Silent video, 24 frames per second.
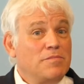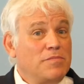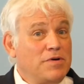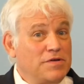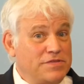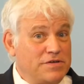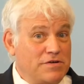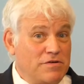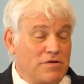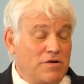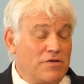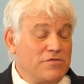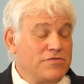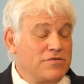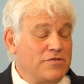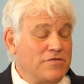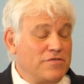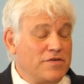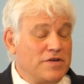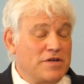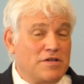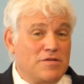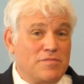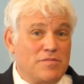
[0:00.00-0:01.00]
but they're also
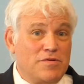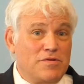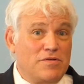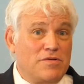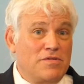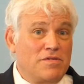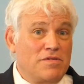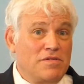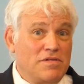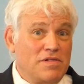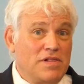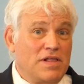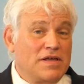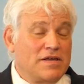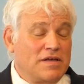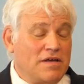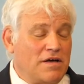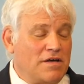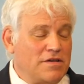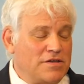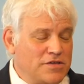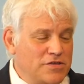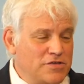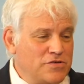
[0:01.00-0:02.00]
available like
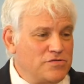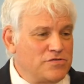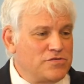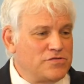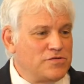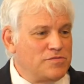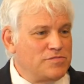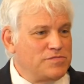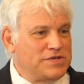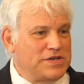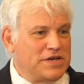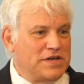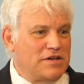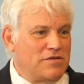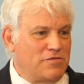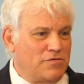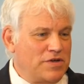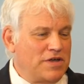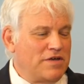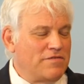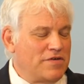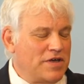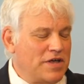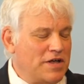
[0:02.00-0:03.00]
on a YouTube channel.
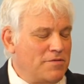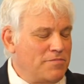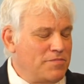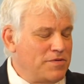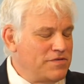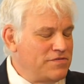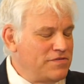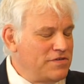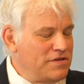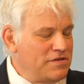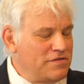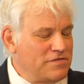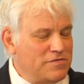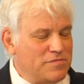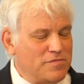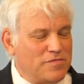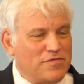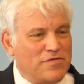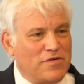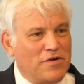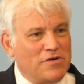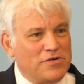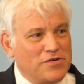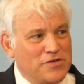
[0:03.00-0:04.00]
We have a Helping Seniors of
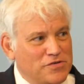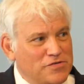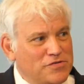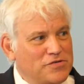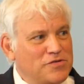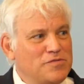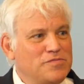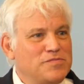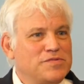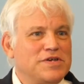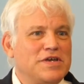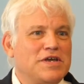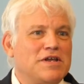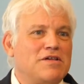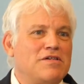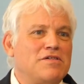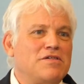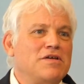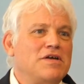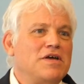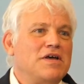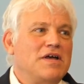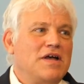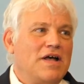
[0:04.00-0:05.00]
Brevard YouTube
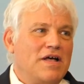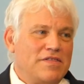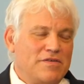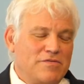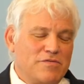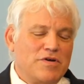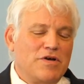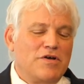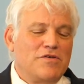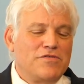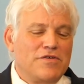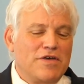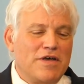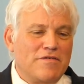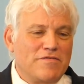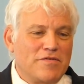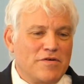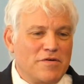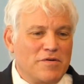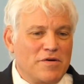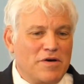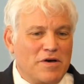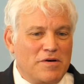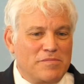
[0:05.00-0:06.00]
channel. And then we also have
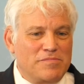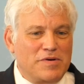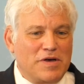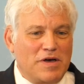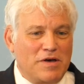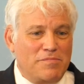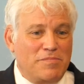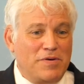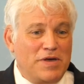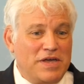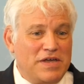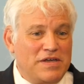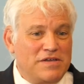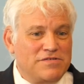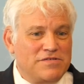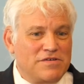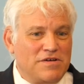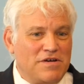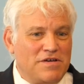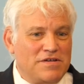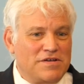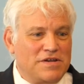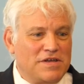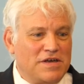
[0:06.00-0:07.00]
a, a, a page
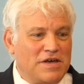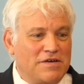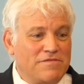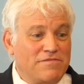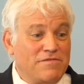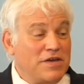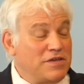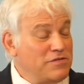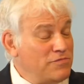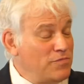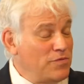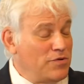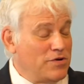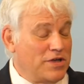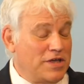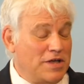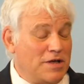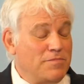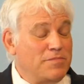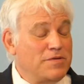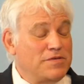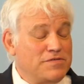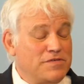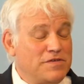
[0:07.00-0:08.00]
on uh, Facebook,
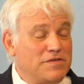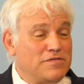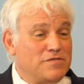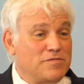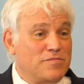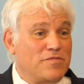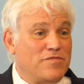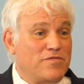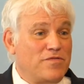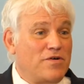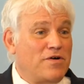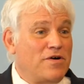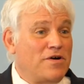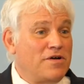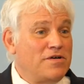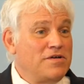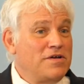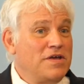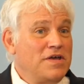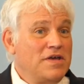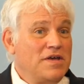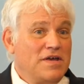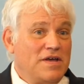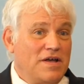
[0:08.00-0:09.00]
Helping Seniors of
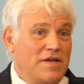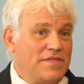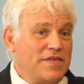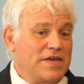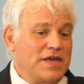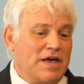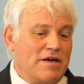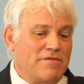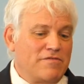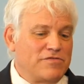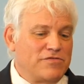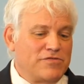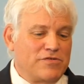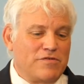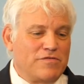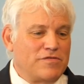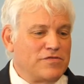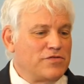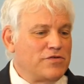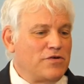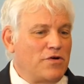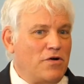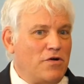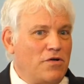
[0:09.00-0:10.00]
Brevard, and they have a
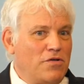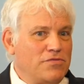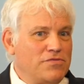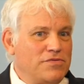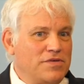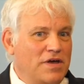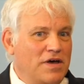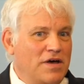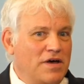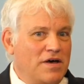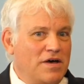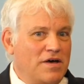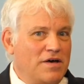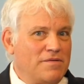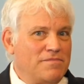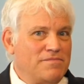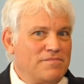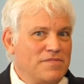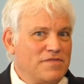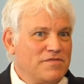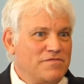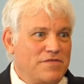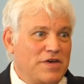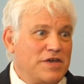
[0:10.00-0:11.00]
service called
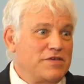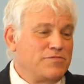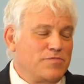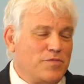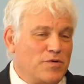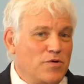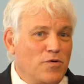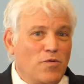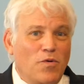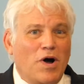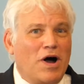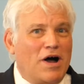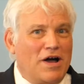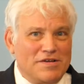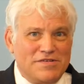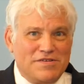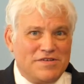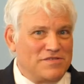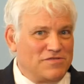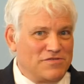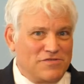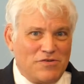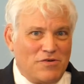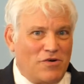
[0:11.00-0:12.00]
uh, Facebook
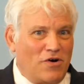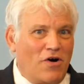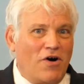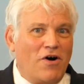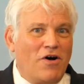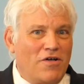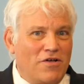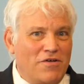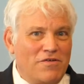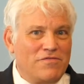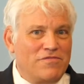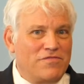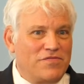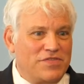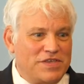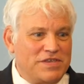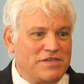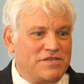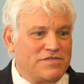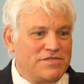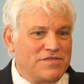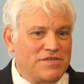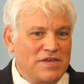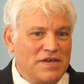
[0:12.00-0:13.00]
Watch. And so all of
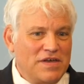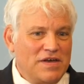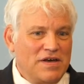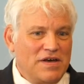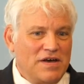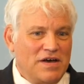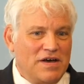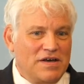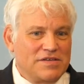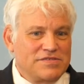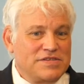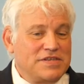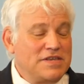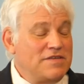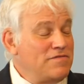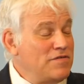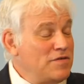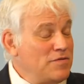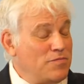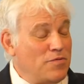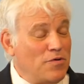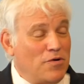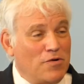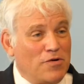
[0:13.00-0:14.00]
these uh,
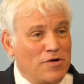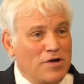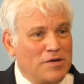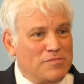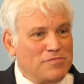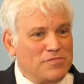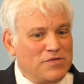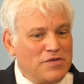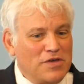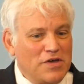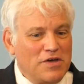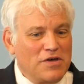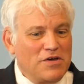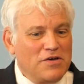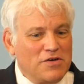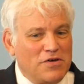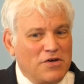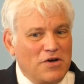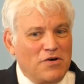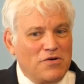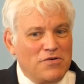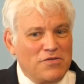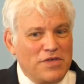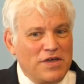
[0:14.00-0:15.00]
TV programs
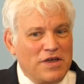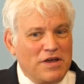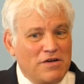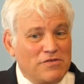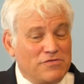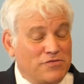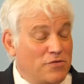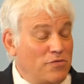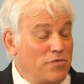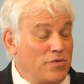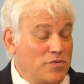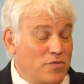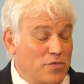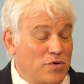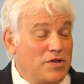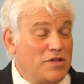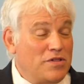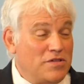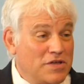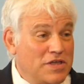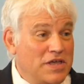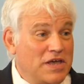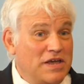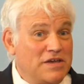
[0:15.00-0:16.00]
go there. So we
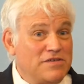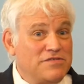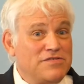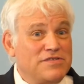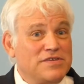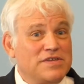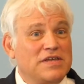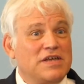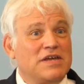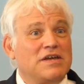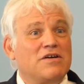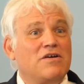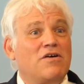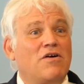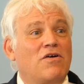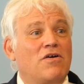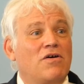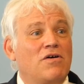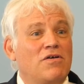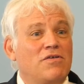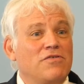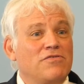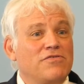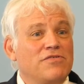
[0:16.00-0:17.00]
will occasionally get
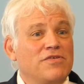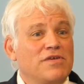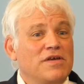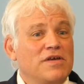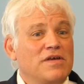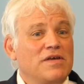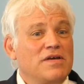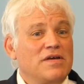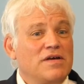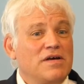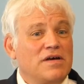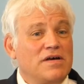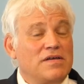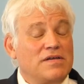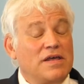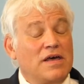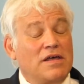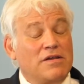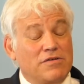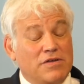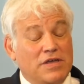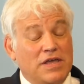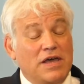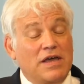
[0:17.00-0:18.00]
calls, uh,
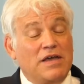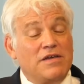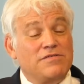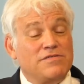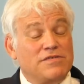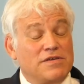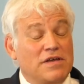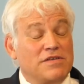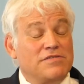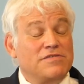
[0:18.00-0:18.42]
not occasionally,